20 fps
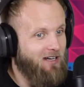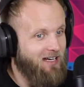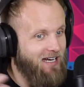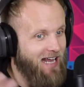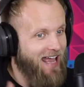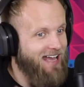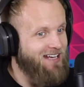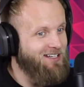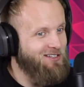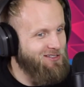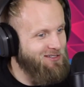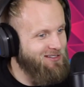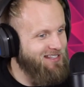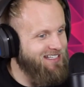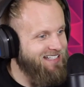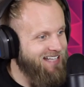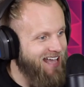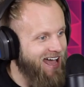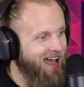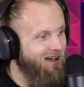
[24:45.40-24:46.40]
we enter
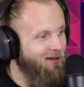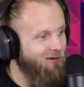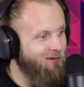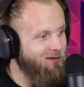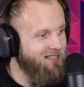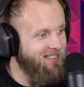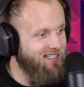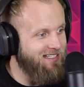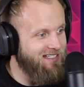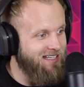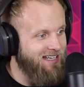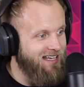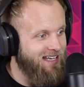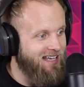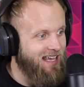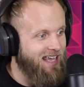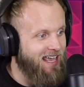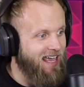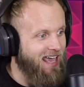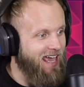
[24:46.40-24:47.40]
this house
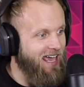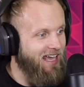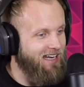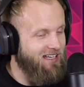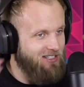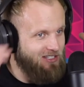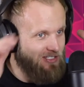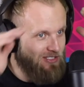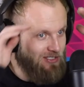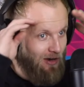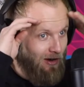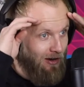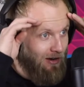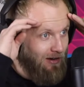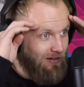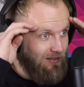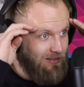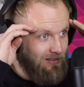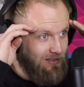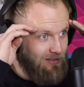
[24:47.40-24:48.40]
and it's
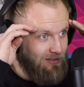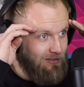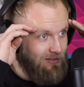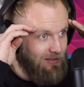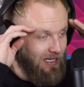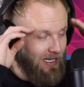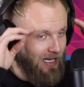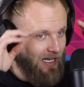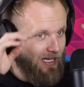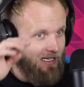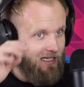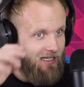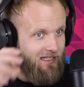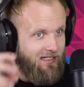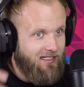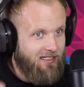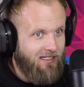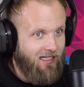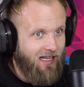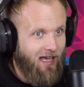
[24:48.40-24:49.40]
dark, dude. And
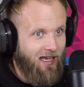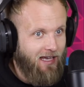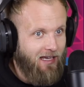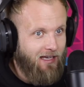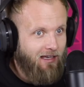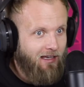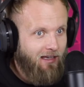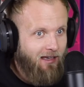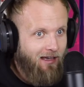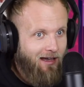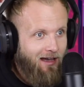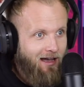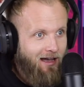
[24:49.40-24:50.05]
it's like,